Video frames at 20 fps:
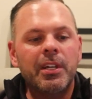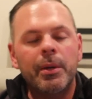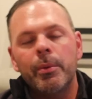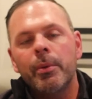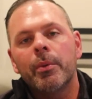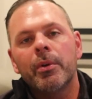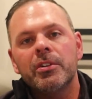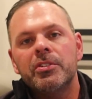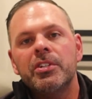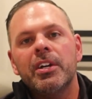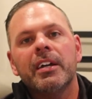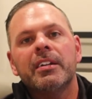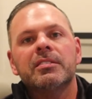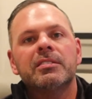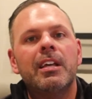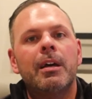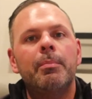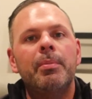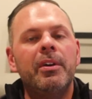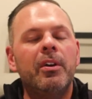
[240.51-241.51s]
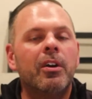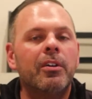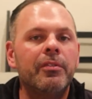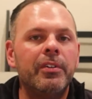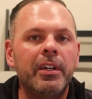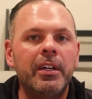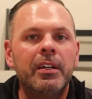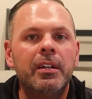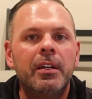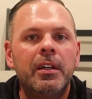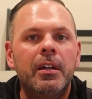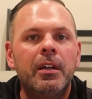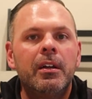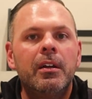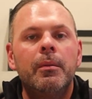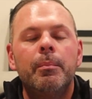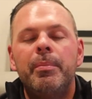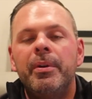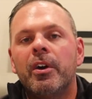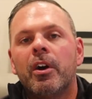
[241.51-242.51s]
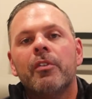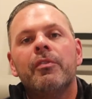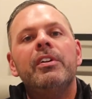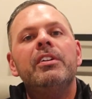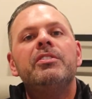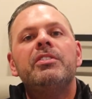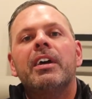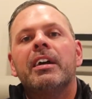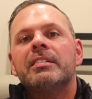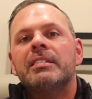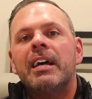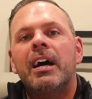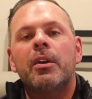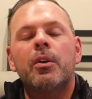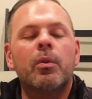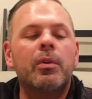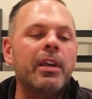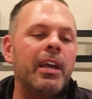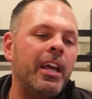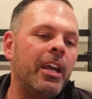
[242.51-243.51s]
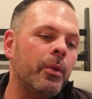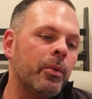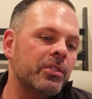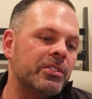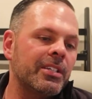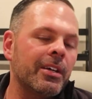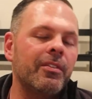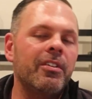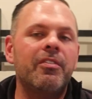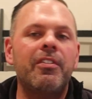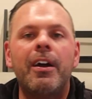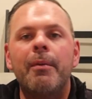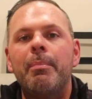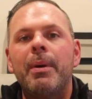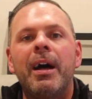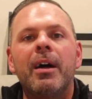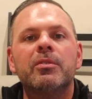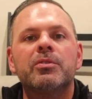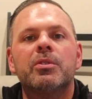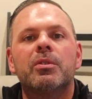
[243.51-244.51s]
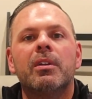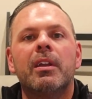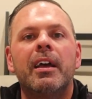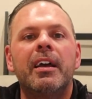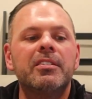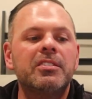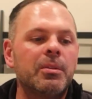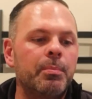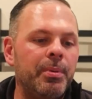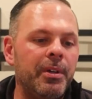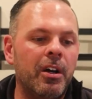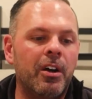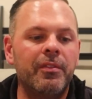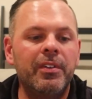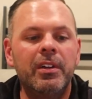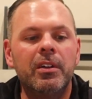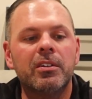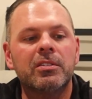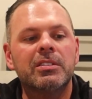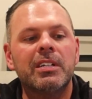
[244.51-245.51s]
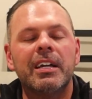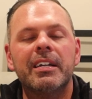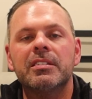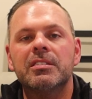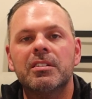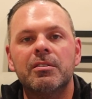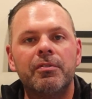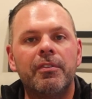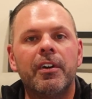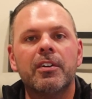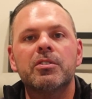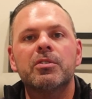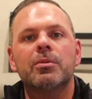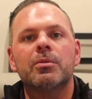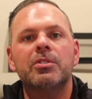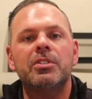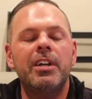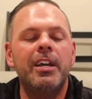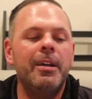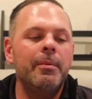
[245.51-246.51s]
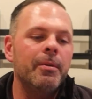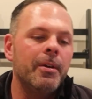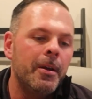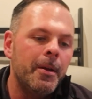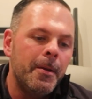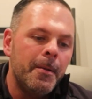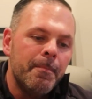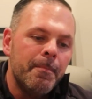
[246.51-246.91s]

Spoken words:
thing we want to check is that PRV. PRV checks out okay, we're 75 pounds or less. The PRV looks like it's in functional shape.